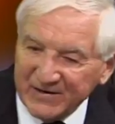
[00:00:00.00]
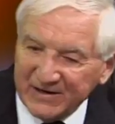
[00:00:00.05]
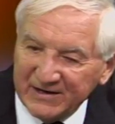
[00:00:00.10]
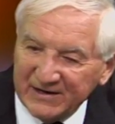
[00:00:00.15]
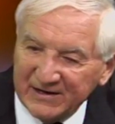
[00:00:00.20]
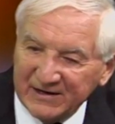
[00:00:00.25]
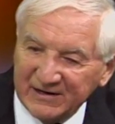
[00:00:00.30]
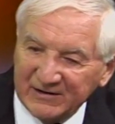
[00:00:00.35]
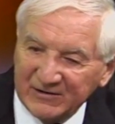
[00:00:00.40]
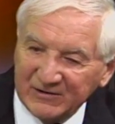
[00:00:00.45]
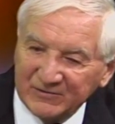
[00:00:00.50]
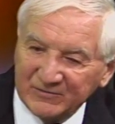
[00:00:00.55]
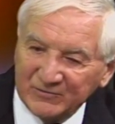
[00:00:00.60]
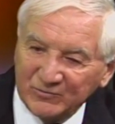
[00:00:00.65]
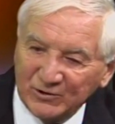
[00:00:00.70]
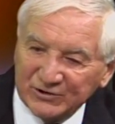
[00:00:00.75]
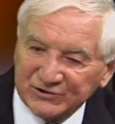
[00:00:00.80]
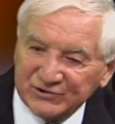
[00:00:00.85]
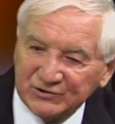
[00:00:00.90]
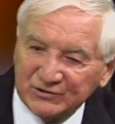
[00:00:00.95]
Uh,
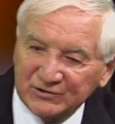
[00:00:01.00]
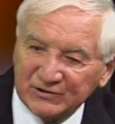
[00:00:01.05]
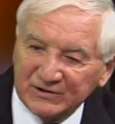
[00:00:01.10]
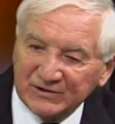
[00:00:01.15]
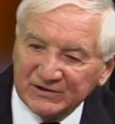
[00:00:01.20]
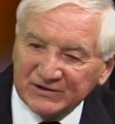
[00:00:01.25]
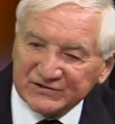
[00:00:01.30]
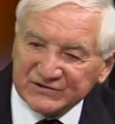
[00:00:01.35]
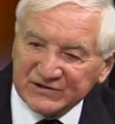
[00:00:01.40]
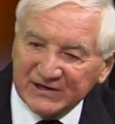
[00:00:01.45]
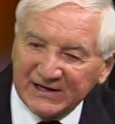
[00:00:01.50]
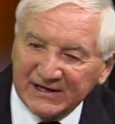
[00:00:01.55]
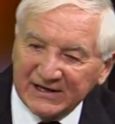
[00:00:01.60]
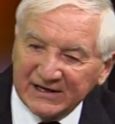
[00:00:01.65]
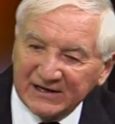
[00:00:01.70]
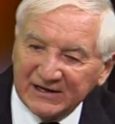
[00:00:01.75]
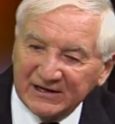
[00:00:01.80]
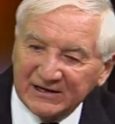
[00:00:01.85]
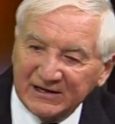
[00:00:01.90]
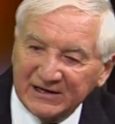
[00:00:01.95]
what you're
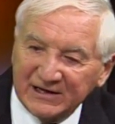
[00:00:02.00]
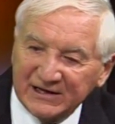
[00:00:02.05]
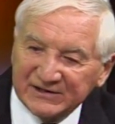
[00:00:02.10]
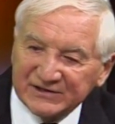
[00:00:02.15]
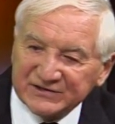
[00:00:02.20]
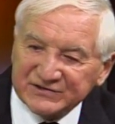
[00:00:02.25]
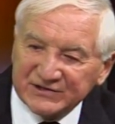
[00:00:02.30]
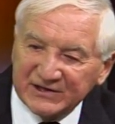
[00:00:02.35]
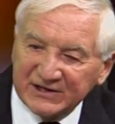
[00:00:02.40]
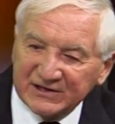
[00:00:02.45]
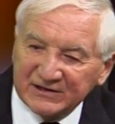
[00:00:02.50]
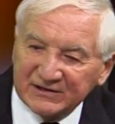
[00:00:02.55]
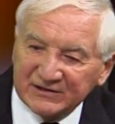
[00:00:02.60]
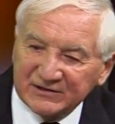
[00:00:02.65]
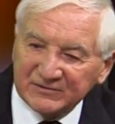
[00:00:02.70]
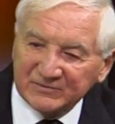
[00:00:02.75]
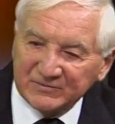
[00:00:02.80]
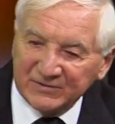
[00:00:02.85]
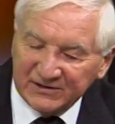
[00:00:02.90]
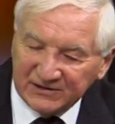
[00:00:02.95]
saying, I understand
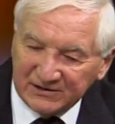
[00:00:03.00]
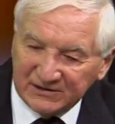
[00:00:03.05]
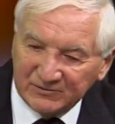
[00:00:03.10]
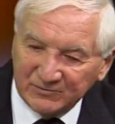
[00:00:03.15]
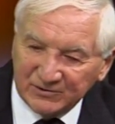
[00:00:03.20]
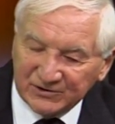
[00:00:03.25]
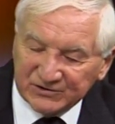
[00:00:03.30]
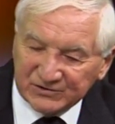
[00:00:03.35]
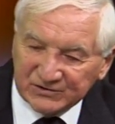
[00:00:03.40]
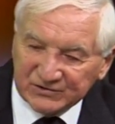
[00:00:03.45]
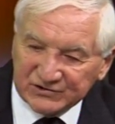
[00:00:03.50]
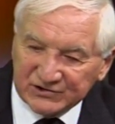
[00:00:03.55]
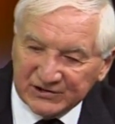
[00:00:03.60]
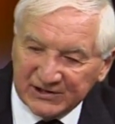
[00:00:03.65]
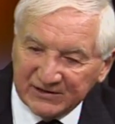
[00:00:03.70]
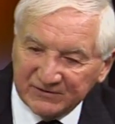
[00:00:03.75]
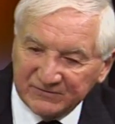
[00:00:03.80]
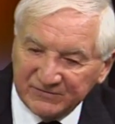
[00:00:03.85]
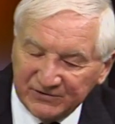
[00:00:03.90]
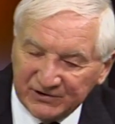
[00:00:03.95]
completely what you're
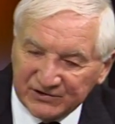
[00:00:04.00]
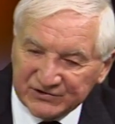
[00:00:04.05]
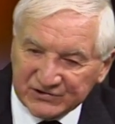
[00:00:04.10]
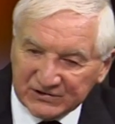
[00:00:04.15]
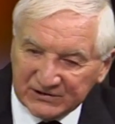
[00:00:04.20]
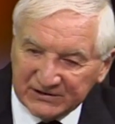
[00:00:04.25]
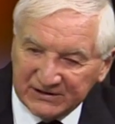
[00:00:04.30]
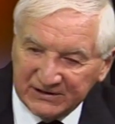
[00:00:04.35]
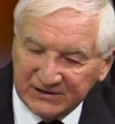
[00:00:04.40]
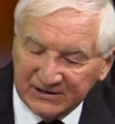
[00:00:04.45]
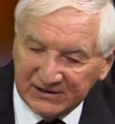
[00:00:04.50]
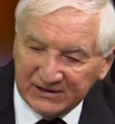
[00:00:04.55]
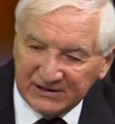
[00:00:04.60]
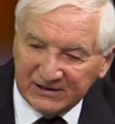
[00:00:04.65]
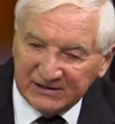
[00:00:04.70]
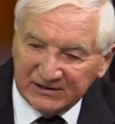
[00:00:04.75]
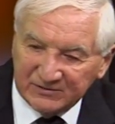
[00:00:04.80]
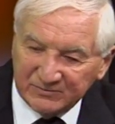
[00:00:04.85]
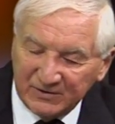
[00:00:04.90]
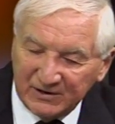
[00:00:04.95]
saying. Firstly,
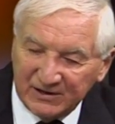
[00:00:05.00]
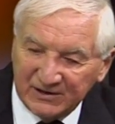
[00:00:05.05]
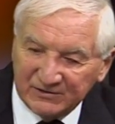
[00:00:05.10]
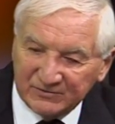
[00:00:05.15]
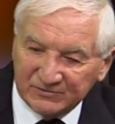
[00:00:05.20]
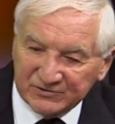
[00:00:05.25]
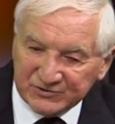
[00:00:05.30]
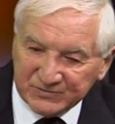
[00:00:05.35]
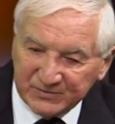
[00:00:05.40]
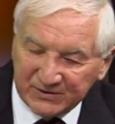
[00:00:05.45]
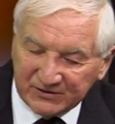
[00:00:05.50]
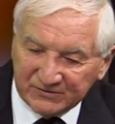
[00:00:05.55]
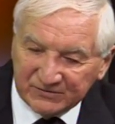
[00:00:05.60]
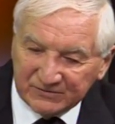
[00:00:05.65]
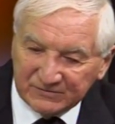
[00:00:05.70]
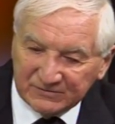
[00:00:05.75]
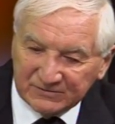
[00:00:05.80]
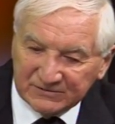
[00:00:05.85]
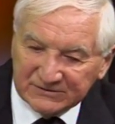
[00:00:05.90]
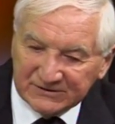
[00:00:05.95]
in my
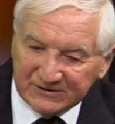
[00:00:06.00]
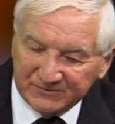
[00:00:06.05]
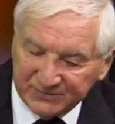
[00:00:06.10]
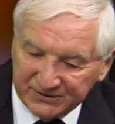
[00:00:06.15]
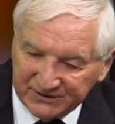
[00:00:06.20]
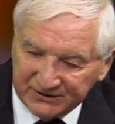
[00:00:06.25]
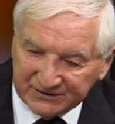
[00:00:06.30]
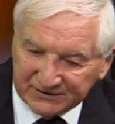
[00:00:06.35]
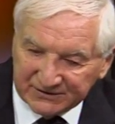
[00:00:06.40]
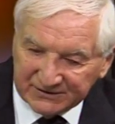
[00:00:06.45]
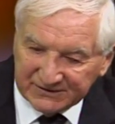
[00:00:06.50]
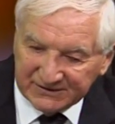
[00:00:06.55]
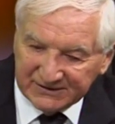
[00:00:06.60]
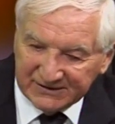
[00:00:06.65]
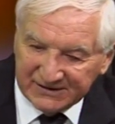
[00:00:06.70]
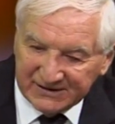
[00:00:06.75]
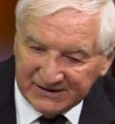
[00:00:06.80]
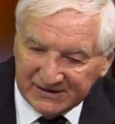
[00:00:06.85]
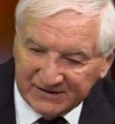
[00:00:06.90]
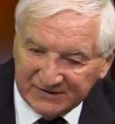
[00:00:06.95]
respectful opinion,
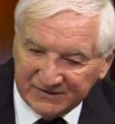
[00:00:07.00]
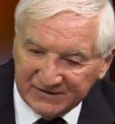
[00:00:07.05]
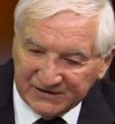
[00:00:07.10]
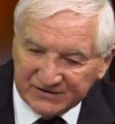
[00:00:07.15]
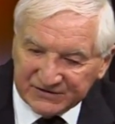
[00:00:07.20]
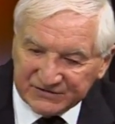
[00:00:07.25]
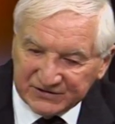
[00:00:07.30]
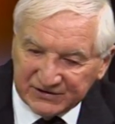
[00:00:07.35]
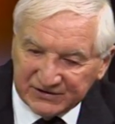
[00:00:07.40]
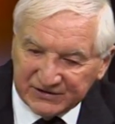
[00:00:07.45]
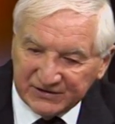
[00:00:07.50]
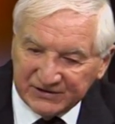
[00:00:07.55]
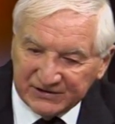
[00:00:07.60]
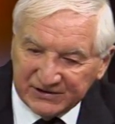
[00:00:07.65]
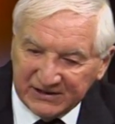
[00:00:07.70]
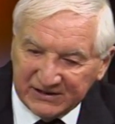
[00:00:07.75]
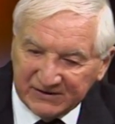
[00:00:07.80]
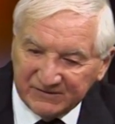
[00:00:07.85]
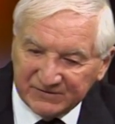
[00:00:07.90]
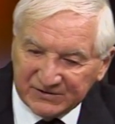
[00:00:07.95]
the,
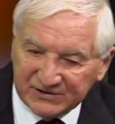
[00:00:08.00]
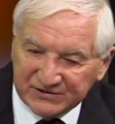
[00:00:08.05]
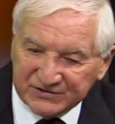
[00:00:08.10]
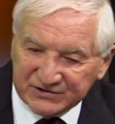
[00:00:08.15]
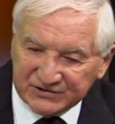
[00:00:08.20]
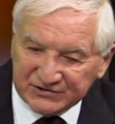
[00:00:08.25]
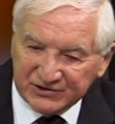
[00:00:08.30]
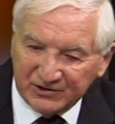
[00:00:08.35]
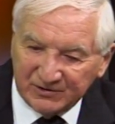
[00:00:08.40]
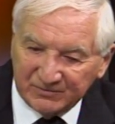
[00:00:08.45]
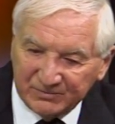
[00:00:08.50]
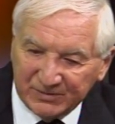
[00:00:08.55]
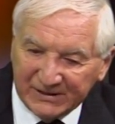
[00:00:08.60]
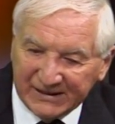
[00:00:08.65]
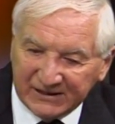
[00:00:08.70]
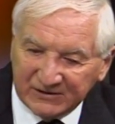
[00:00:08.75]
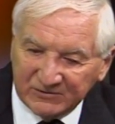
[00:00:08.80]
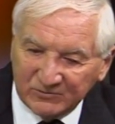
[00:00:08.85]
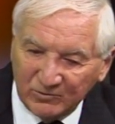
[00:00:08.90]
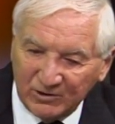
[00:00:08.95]
the evidence is not
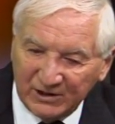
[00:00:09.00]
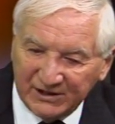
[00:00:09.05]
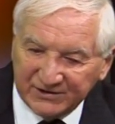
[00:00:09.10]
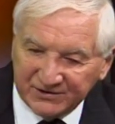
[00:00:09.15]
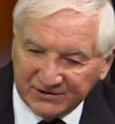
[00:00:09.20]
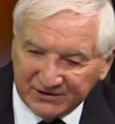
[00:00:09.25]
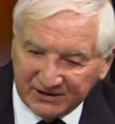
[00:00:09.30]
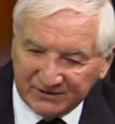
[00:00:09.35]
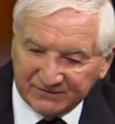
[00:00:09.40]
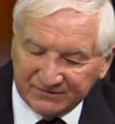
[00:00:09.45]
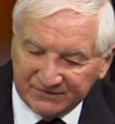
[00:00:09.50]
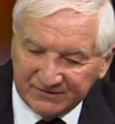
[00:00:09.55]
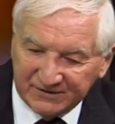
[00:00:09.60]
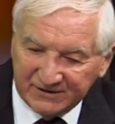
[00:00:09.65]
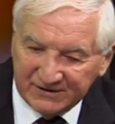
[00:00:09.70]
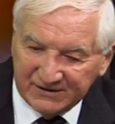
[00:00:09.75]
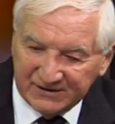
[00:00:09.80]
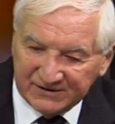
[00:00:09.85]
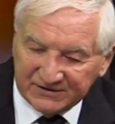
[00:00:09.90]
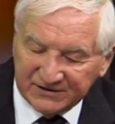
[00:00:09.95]
black and white enough
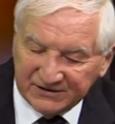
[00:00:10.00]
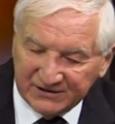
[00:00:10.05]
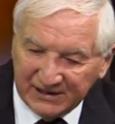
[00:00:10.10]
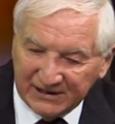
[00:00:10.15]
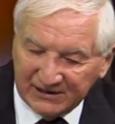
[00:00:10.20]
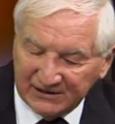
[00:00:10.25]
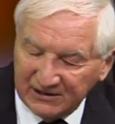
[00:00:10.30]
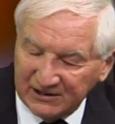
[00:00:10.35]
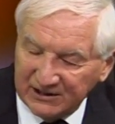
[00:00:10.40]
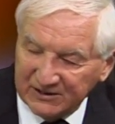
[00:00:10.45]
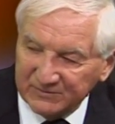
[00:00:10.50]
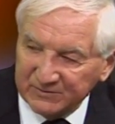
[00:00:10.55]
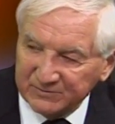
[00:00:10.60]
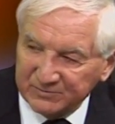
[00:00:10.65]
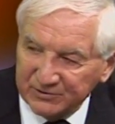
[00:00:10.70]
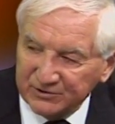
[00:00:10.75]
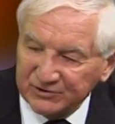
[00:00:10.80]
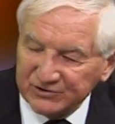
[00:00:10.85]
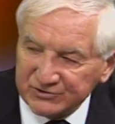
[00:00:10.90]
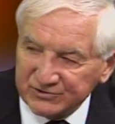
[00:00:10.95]
to nail home a
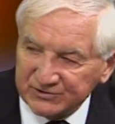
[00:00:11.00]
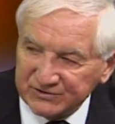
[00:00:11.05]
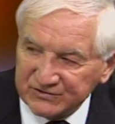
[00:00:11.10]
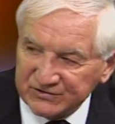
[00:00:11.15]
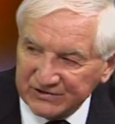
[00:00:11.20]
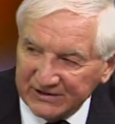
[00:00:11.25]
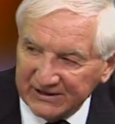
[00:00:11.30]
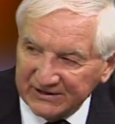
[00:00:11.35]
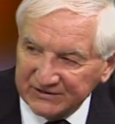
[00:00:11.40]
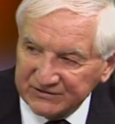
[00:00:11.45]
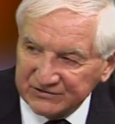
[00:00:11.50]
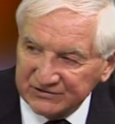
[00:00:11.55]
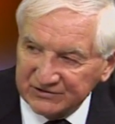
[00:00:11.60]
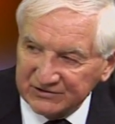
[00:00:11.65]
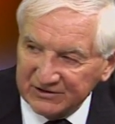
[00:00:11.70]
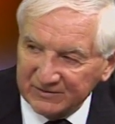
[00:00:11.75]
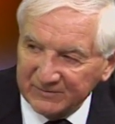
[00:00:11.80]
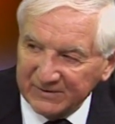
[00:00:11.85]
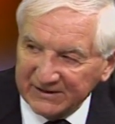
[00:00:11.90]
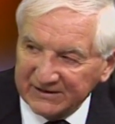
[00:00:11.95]
perjury charge.
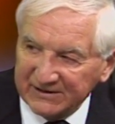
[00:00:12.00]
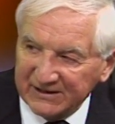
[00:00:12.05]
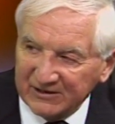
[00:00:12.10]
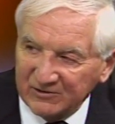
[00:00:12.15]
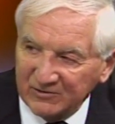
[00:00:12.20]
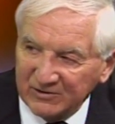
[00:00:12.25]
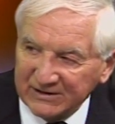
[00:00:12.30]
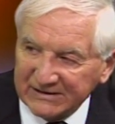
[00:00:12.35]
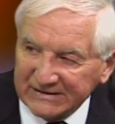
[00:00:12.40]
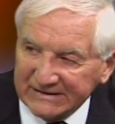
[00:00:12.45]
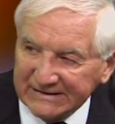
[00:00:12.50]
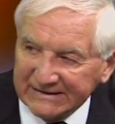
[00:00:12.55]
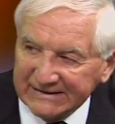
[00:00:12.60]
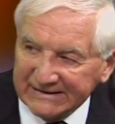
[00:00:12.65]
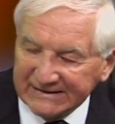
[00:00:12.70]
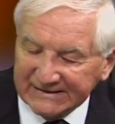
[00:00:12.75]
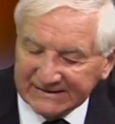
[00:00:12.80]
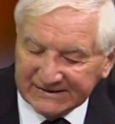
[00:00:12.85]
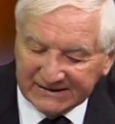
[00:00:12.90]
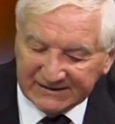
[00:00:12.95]
I make that quite
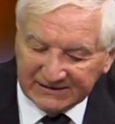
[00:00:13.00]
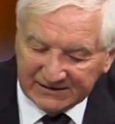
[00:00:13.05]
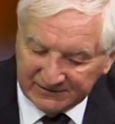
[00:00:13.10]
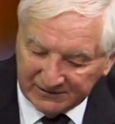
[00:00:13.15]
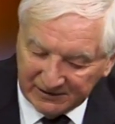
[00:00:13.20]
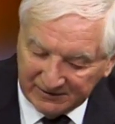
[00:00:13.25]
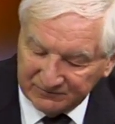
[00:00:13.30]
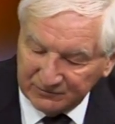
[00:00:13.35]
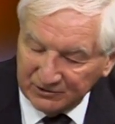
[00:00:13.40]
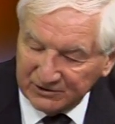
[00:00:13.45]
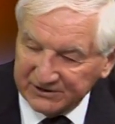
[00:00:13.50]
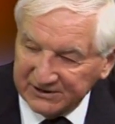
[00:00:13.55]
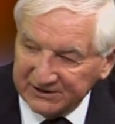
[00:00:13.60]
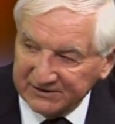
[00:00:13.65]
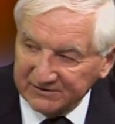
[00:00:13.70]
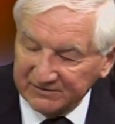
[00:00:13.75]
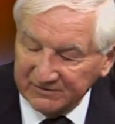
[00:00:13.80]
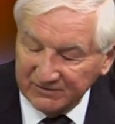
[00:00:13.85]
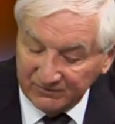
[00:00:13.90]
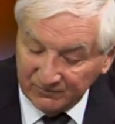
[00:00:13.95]
clear. And I've looked at
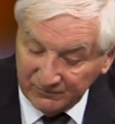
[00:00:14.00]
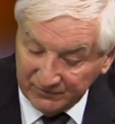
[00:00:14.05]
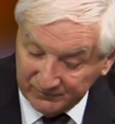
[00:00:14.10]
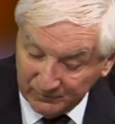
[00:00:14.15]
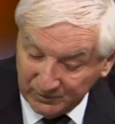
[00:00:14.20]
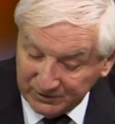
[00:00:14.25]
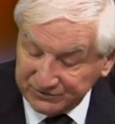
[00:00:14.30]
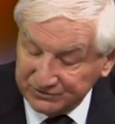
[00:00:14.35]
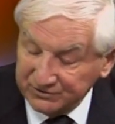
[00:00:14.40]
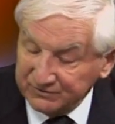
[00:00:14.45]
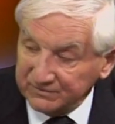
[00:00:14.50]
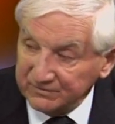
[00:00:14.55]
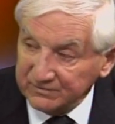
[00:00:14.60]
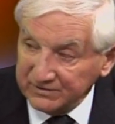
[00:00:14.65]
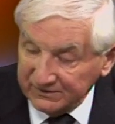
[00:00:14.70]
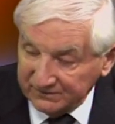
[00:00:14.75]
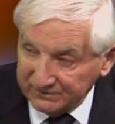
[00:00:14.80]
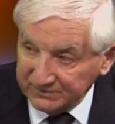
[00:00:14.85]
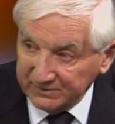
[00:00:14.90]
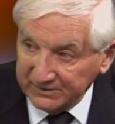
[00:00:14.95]
it from what you've
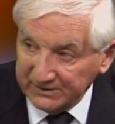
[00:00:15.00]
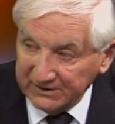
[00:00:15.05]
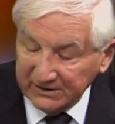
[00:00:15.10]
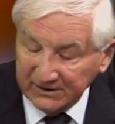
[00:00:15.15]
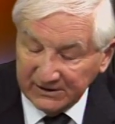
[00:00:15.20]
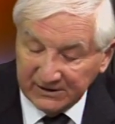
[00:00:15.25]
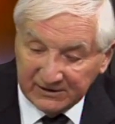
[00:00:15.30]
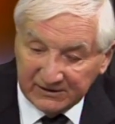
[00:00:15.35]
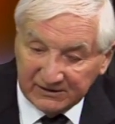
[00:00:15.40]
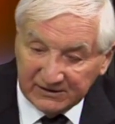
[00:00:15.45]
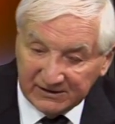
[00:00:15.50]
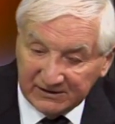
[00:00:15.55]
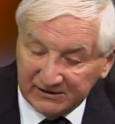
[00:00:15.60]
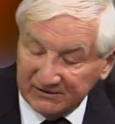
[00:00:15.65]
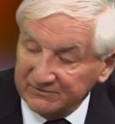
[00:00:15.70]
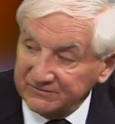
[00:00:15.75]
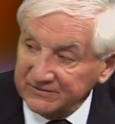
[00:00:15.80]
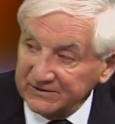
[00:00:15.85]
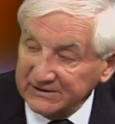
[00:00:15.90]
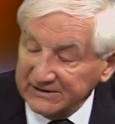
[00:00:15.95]
given me
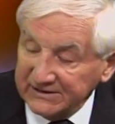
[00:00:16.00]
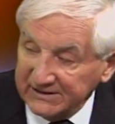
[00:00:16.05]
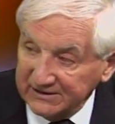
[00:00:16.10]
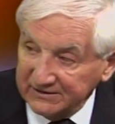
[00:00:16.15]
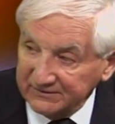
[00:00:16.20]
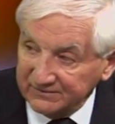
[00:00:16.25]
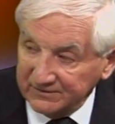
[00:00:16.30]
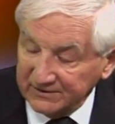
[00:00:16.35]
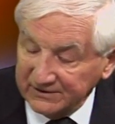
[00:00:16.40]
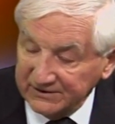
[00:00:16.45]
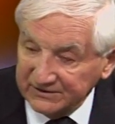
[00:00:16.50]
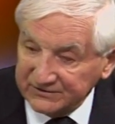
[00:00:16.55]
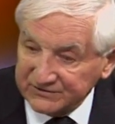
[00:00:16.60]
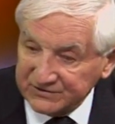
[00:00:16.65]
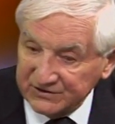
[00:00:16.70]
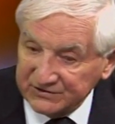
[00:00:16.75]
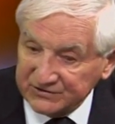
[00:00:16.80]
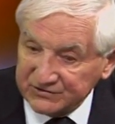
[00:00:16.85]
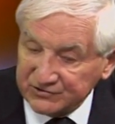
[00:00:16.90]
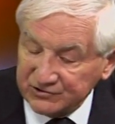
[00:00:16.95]
uh, fairly carefully. It's,
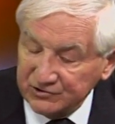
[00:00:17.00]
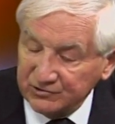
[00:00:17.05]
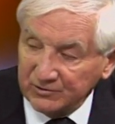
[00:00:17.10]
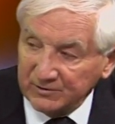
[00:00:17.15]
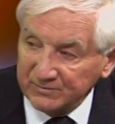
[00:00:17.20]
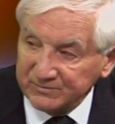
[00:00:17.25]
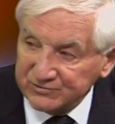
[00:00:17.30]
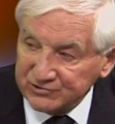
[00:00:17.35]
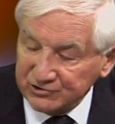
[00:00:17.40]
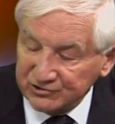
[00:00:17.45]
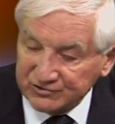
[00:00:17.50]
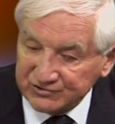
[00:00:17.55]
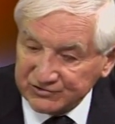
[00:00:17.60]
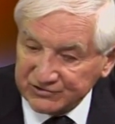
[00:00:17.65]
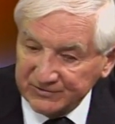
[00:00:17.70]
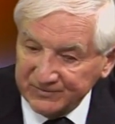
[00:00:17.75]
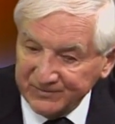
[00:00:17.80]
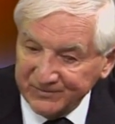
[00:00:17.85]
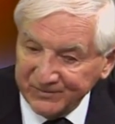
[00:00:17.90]
it's too obtuse.